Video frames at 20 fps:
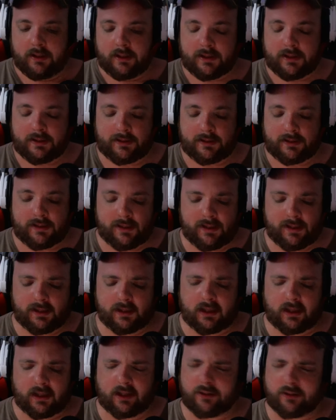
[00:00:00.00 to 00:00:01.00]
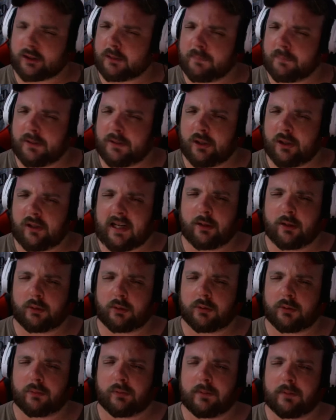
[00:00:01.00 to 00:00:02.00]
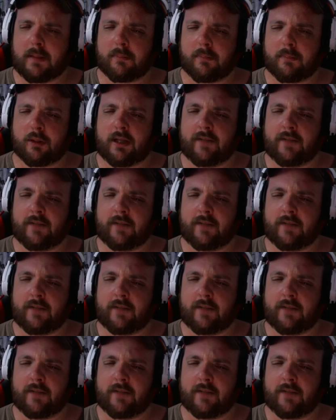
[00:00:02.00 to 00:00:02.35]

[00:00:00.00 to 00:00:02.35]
the other computer, I don't remember